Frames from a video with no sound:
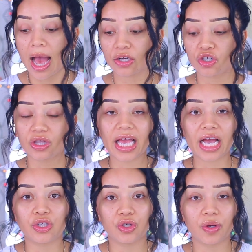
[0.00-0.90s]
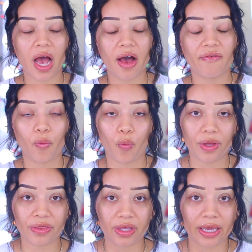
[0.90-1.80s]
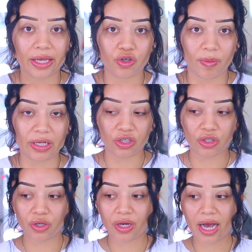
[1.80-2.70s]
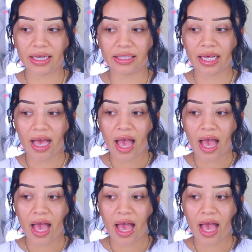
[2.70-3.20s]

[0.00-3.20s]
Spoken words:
Actually, I do have one thing to mention to you guys,